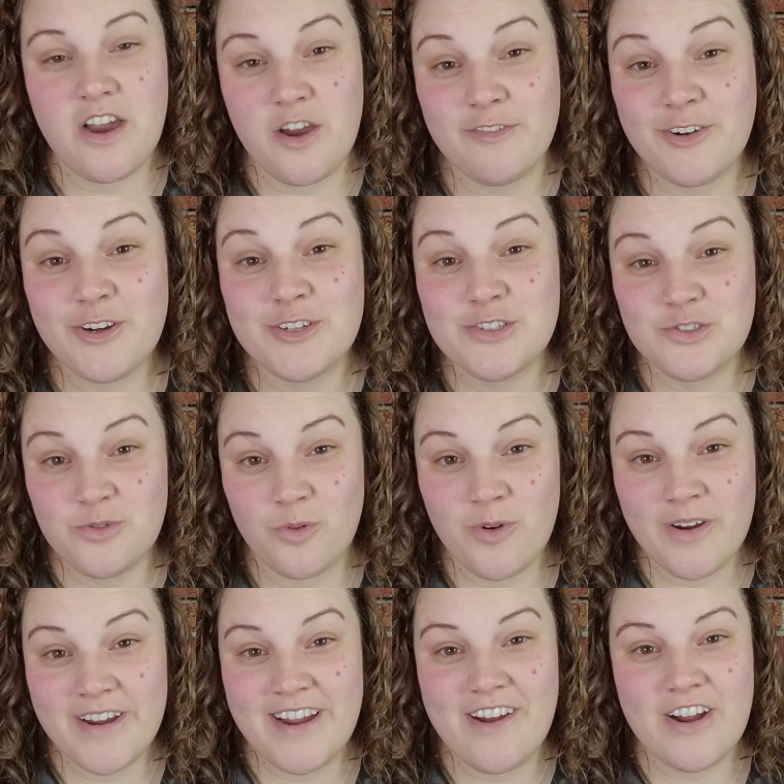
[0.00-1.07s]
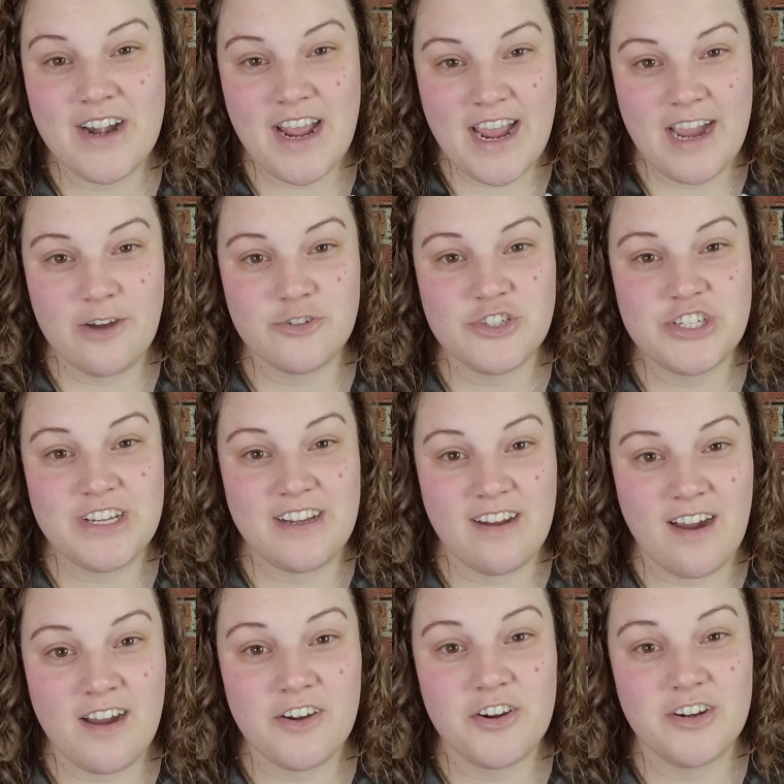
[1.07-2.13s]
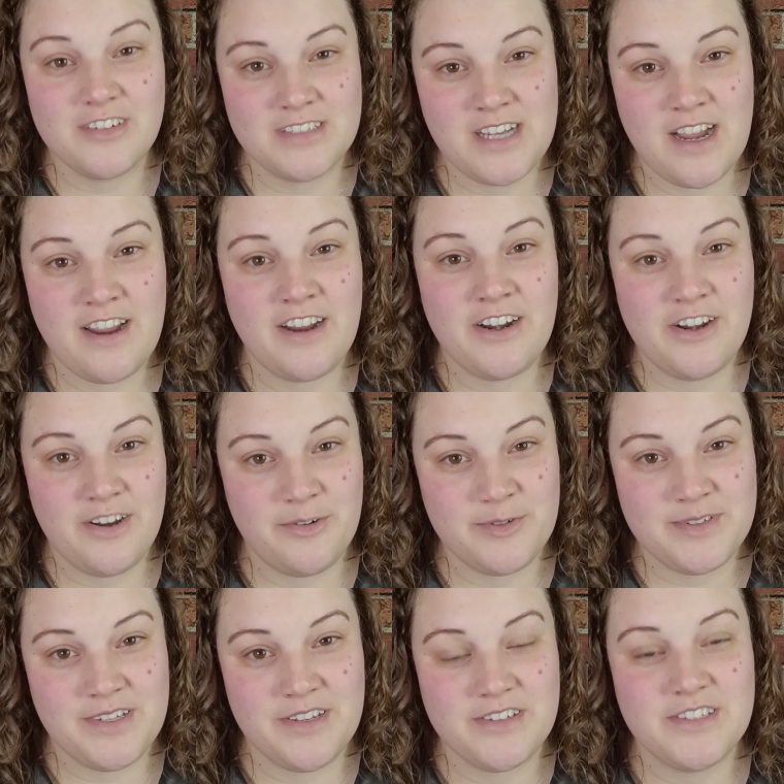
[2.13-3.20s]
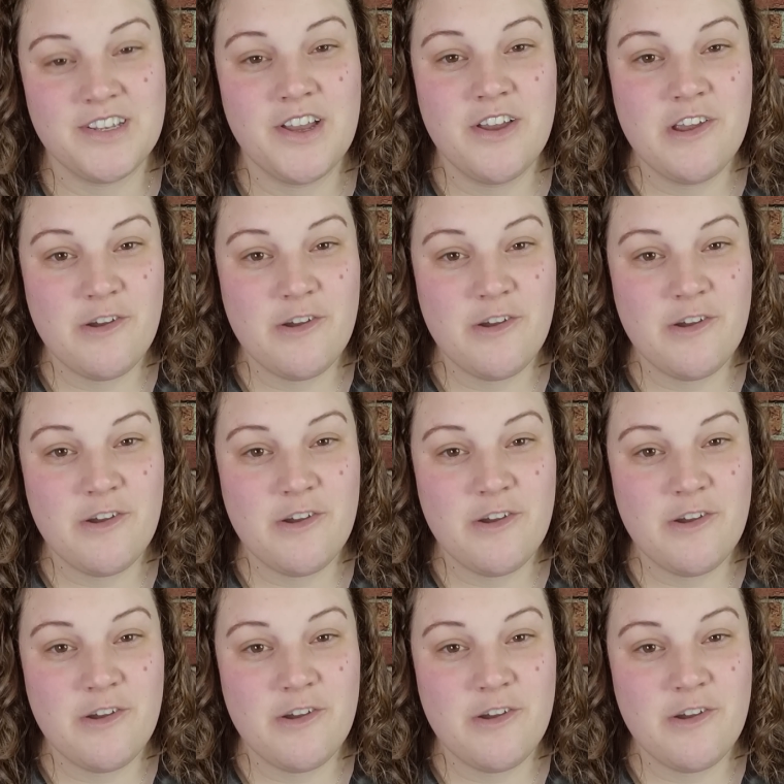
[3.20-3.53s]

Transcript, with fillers: of her story on how she got her diagnosis